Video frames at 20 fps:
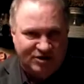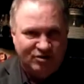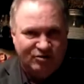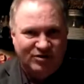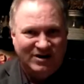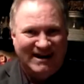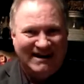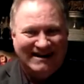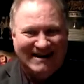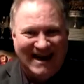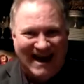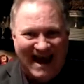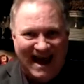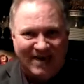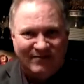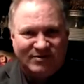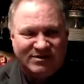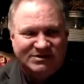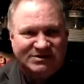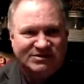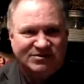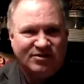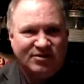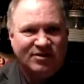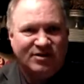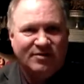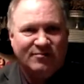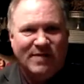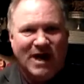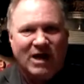You need to have a
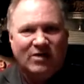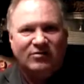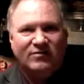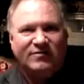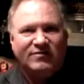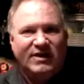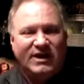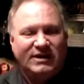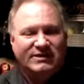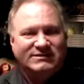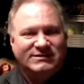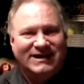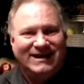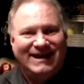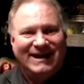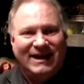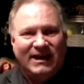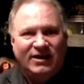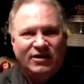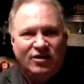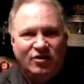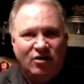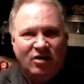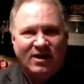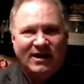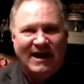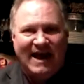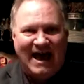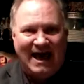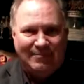certain amount of things in
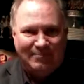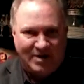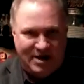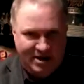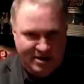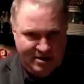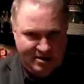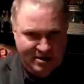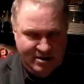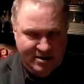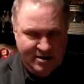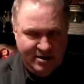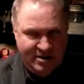your cabinet